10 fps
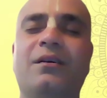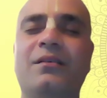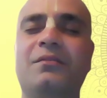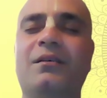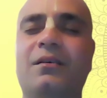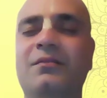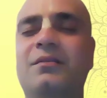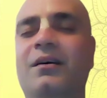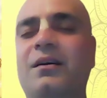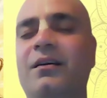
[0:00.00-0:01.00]
Krishna
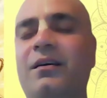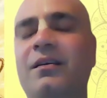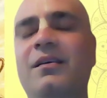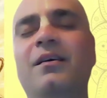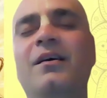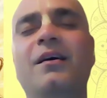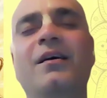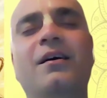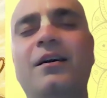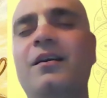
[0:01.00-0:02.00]
Krishna, Hare Hare,
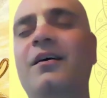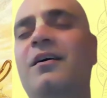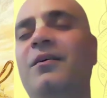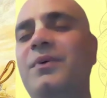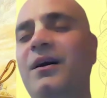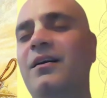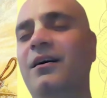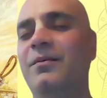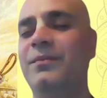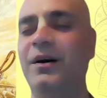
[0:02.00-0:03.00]
Hare Ram,
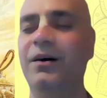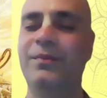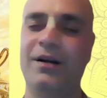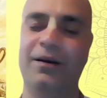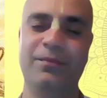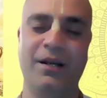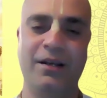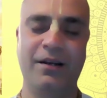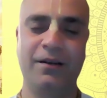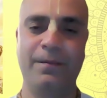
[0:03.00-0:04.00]
Ram Ram,
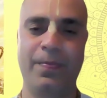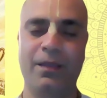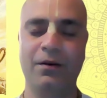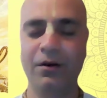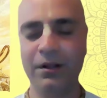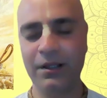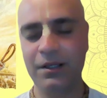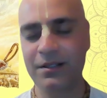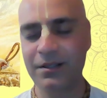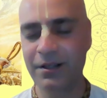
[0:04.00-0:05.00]
Hare Hare. All the
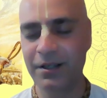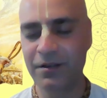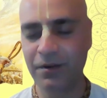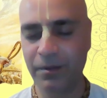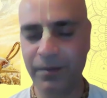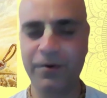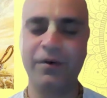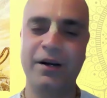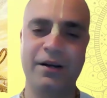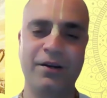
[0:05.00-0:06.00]
necessities will be
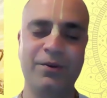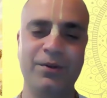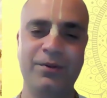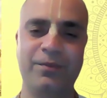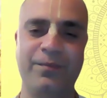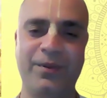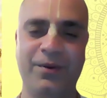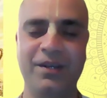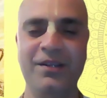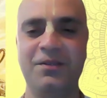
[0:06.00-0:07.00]
provided to you.
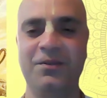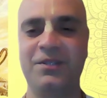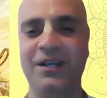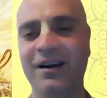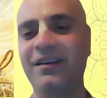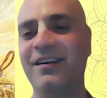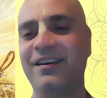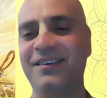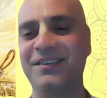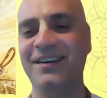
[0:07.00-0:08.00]
Okay, so chant Hare
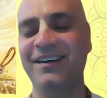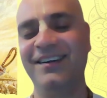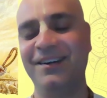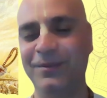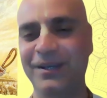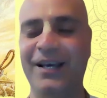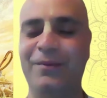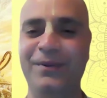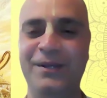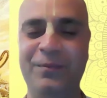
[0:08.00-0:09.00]
Krishna and be
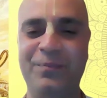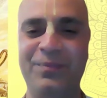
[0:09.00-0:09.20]
happy.